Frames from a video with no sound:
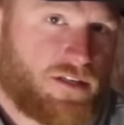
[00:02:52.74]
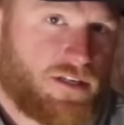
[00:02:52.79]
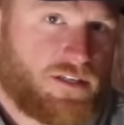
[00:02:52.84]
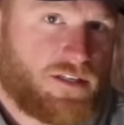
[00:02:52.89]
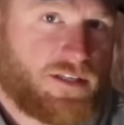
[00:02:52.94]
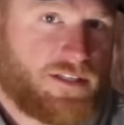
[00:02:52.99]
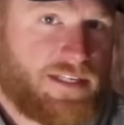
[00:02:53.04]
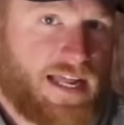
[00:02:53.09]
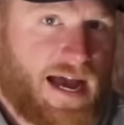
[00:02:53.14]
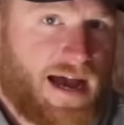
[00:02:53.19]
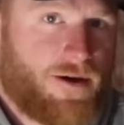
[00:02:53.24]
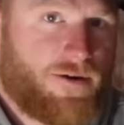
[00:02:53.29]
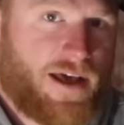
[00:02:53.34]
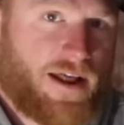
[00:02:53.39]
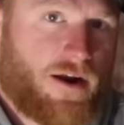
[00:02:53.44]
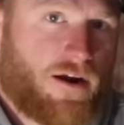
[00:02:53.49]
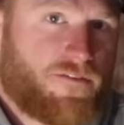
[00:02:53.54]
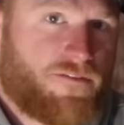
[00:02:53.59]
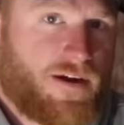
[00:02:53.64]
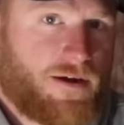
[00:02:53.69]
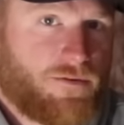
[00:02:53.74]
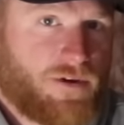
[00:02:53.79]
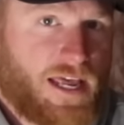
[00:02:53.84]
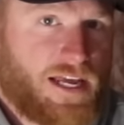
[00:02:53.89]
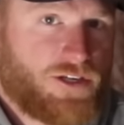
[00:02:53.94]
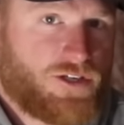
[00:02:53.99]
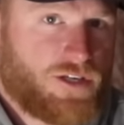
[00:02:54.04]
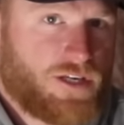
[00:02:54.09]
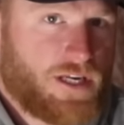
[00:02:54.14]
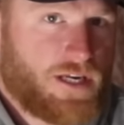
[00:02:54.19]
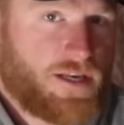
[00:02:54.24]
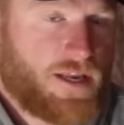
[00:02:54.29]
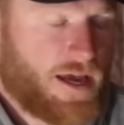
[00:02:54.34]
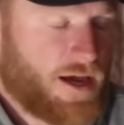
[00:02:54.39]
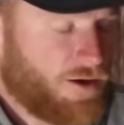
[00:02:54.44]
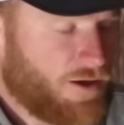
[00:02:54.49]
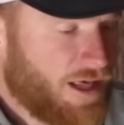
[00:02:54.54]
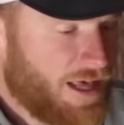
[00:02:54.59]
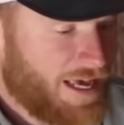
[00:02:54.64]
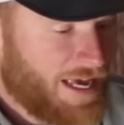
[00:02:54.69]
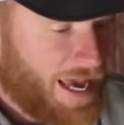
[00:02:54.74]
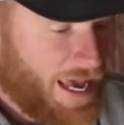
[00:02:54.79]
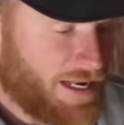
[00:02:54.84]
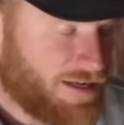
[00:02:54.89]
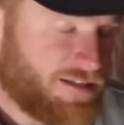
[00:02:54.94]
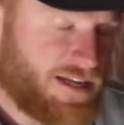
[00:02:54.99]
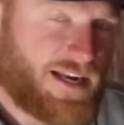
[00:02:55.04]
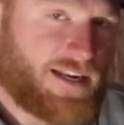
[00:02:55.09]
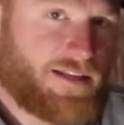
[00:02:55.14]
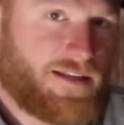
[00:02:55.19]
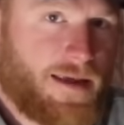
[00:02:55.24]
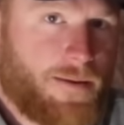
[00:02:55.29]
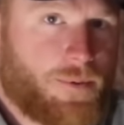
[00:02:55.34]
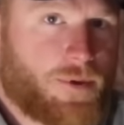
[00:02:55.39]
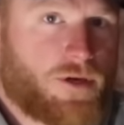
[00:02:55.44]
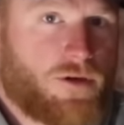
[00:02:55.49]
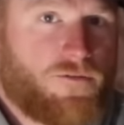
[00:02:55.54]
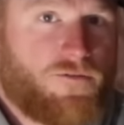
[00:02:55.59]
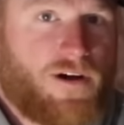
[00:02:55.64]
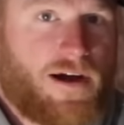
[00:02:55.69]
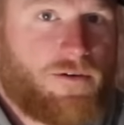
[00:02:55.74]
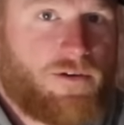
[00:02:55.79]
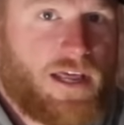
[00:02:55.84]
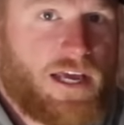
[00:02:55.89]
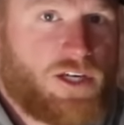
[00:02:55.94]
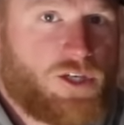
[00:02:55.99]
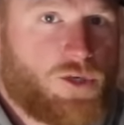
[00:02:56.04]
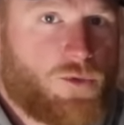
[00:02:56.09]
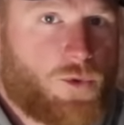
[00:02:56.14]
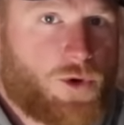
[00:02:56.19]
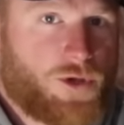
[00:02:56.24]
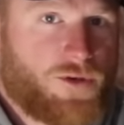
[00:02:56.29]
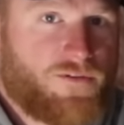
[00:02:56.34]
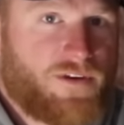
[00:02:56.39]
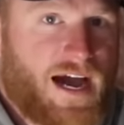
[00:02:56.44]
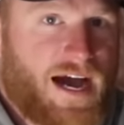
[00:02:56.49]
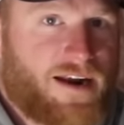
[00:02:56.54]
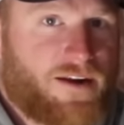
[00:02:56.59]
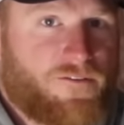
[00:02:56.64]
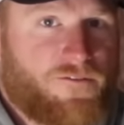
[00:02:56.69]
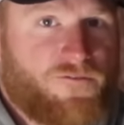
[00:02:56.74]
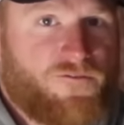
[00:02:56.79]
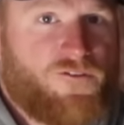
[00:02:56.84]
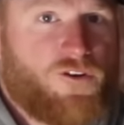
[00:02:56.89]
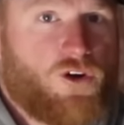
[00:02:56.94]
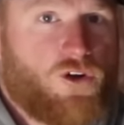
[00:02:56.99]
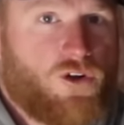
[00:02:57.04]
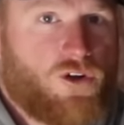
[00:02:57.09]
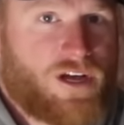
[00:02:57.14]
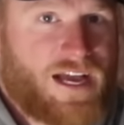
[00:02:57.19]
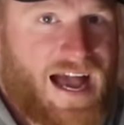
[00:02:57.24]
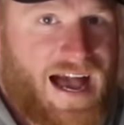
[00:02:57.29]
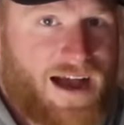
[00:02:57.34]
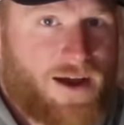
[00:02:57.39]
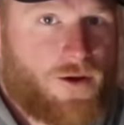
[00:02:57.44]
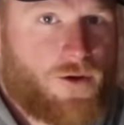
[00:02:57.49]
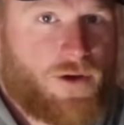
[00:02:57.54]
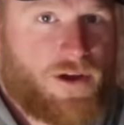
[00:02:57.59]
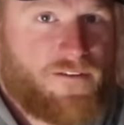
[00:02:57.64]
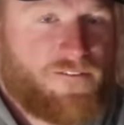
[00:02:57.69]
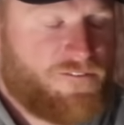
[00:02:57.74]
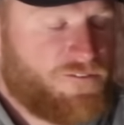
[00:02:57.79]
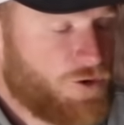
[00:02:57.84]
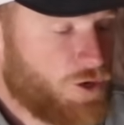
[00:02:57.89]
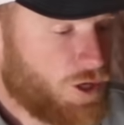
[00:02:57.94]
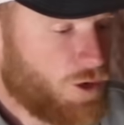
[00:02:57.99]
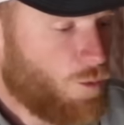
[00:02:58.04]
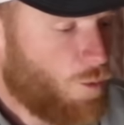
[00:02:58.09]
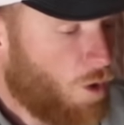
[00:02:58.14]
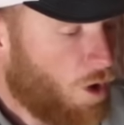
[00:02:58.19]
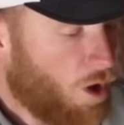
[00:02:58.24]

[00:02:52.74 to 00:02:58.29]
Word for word: this is down at our foundation detail, and it's not a typical foundation where you've got a full concrete footing